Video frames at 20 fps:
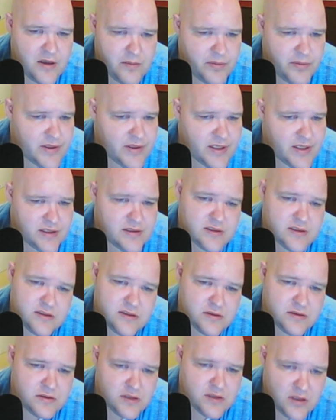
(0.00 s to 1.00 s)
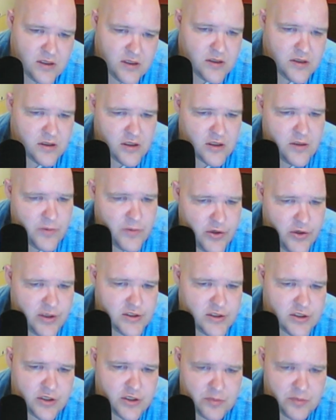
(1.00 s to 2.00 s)
but community
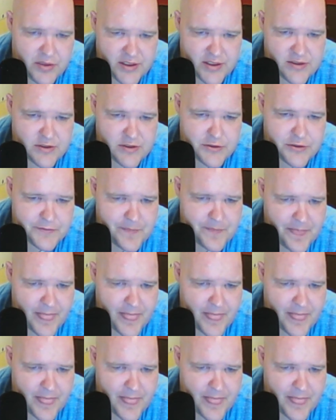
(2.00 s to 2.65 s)
is a good place too.